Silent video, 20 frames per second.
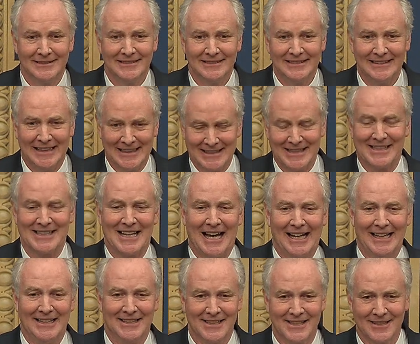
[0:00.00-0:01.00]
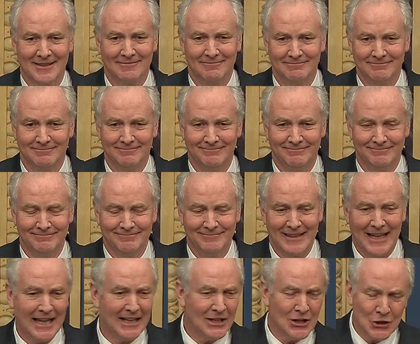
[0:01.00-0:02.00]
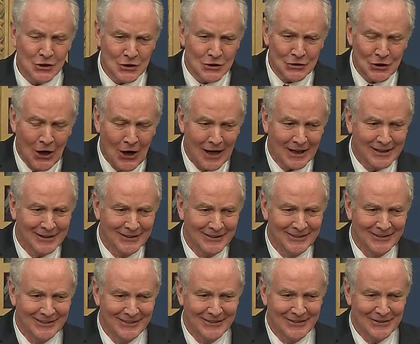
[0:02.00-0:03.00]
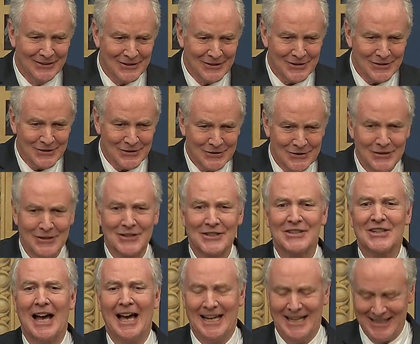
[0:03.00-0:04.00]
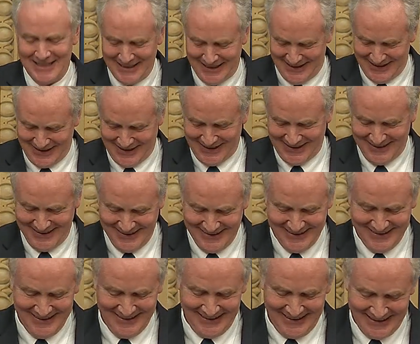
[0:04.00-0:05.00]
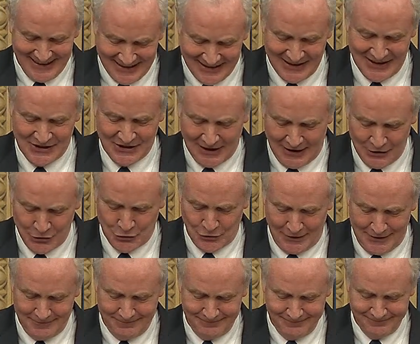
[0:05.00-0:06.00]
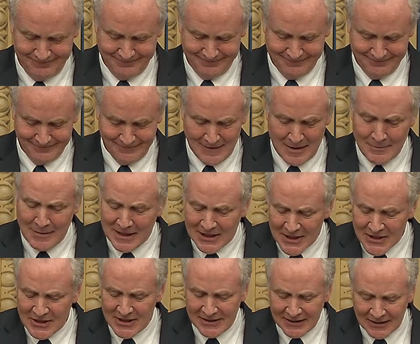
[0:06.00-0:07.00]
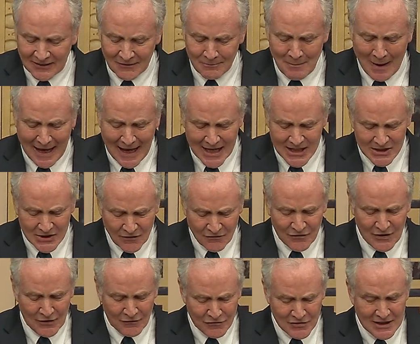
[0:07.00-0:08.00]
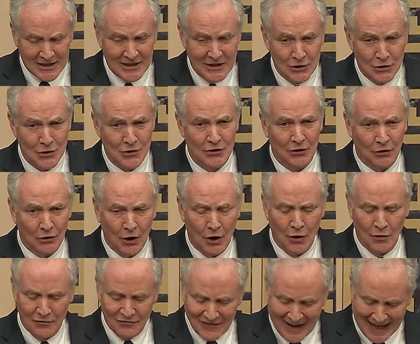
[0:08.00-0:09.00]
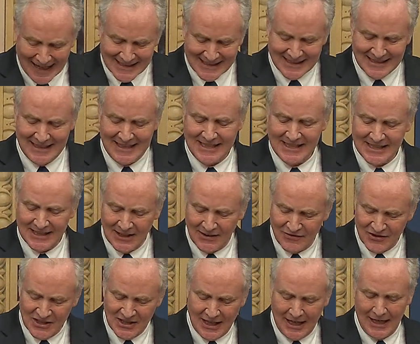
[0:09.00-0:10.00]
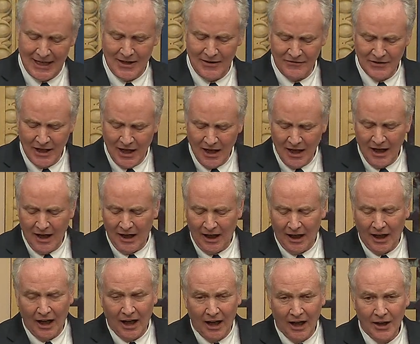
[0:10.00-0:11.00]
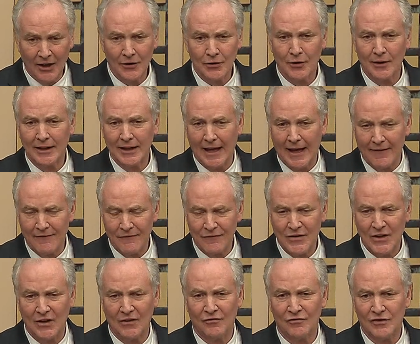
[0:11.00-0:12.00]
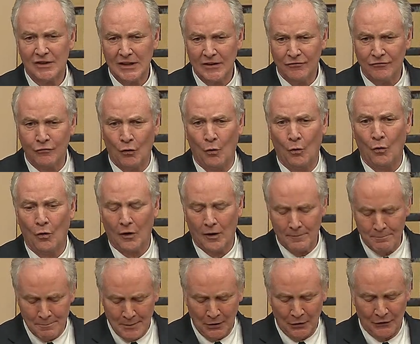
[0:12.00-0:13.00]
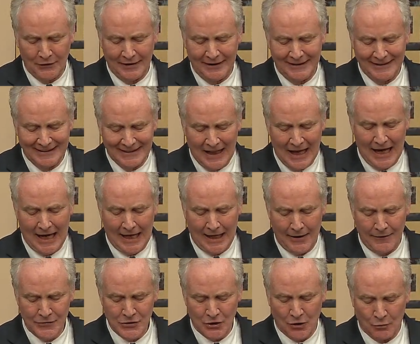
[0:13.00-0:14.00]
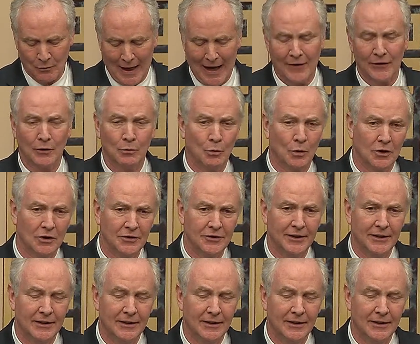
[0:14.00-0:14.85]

at the science, and he should talk to the scientists in this country. Because in the past 50 years alone, vaccines have saved 154 million lives around the world,